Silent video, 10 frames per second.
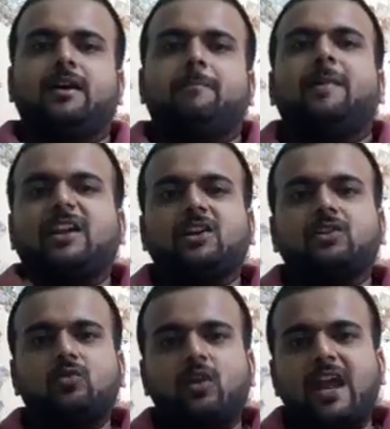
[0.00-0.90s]
"Better
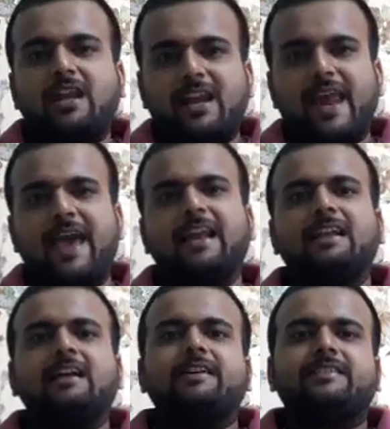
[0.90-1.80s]
to reign in
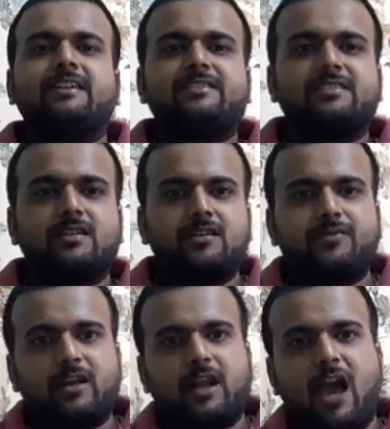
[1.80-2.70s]
hell than
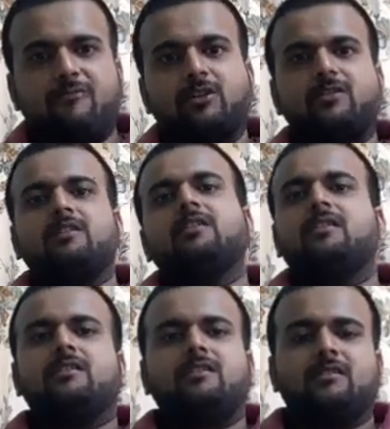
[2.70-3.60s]
serve in heaven,"
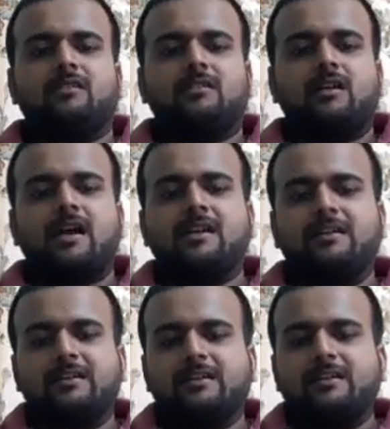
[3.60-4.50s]

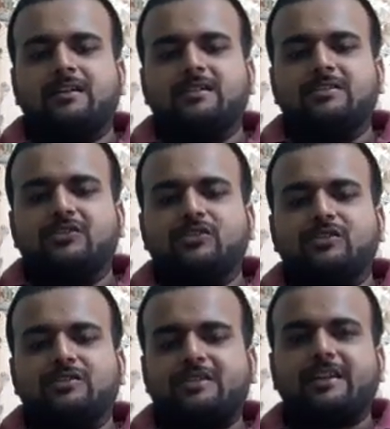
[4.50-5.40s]
and
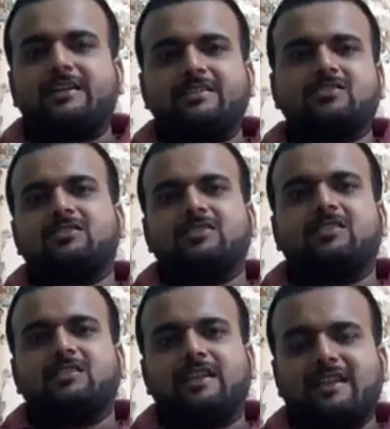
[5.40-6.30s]
Satan's
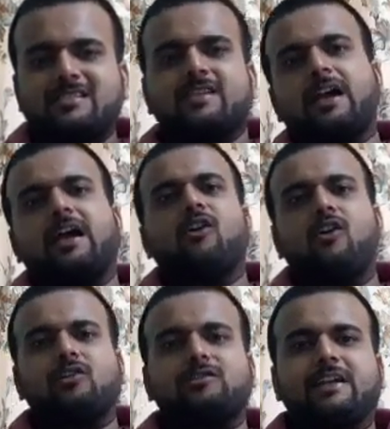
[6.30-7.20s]
next
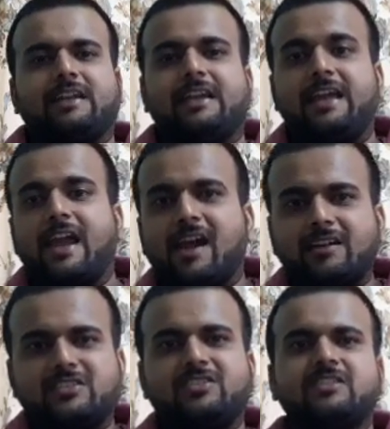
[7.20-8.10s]
dialogue that he
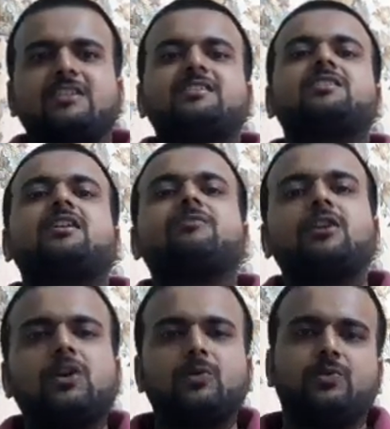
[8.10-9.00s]
hates
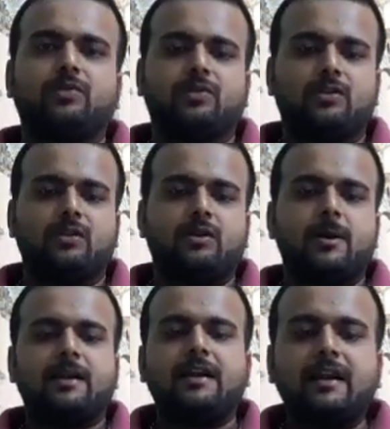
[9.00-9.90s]
servitude,
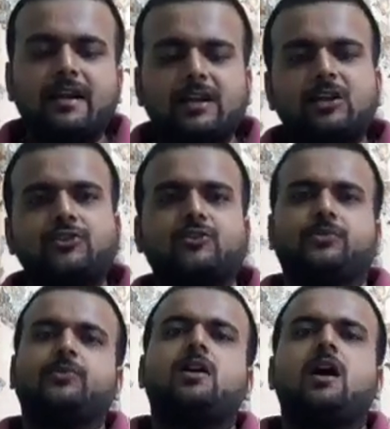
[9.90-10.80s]
clearly
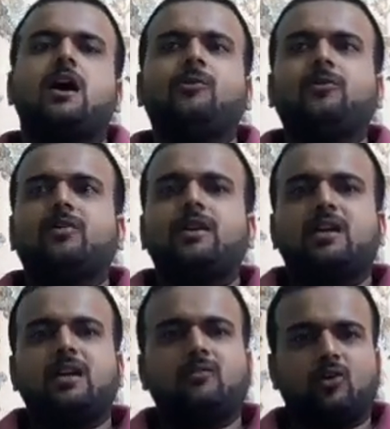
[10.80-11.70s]
show how
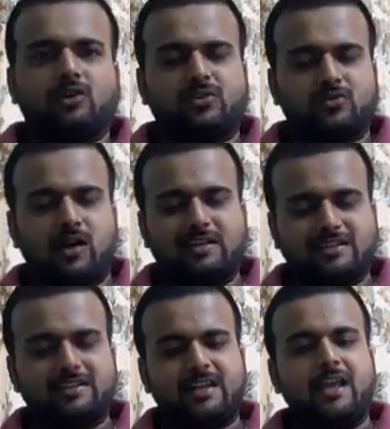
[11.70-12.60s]
he wants to
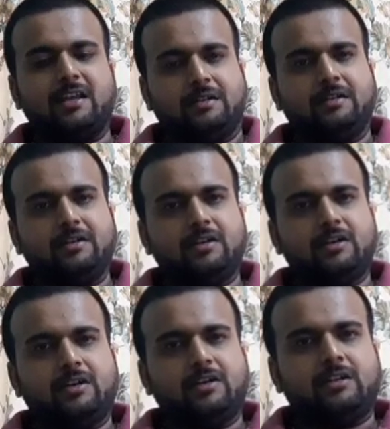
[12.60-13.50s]
ascertain
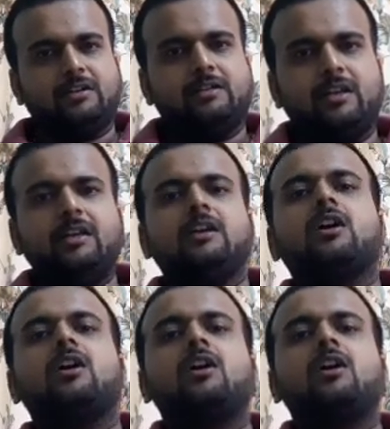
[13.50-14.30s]
the